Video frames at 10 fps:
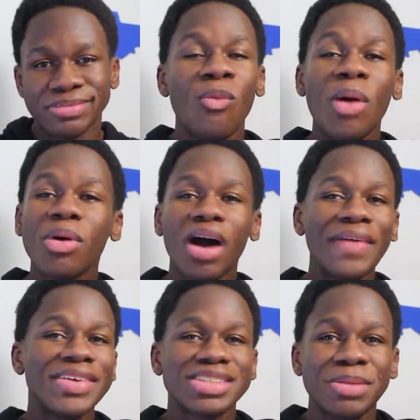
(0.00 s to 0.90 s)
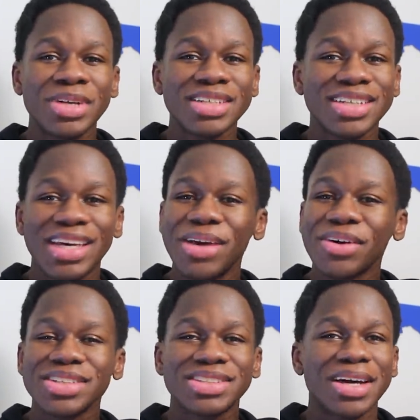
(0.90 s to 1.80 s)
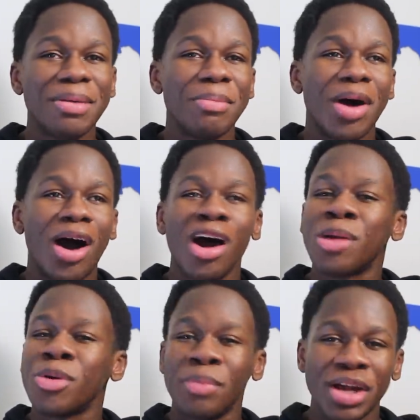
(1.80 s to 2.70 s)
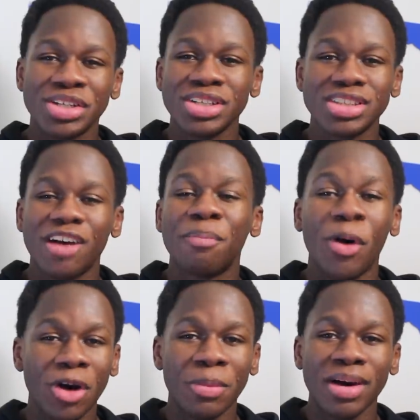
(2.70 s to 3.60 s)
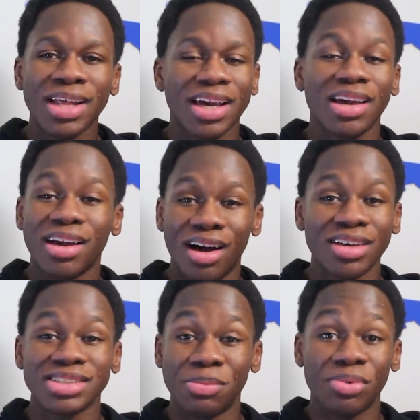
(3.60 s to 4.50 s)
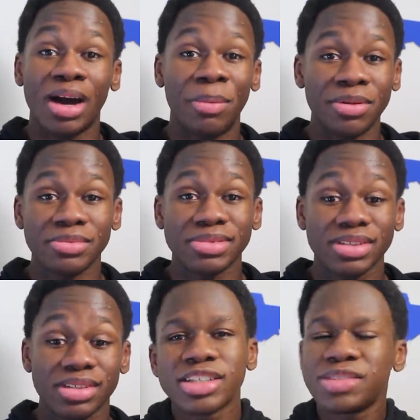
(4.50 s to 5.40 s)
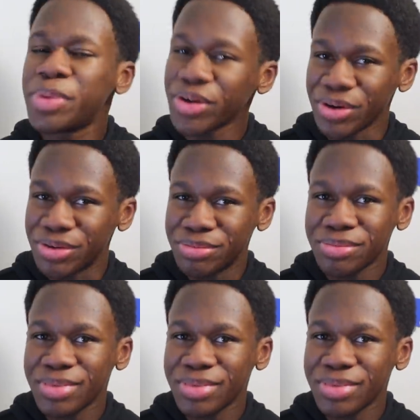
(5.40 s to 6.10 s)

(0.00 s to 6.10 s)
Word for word: While we're on the subject, here are some honorable mentions of Pokemon that can cause some problems. Smeargle.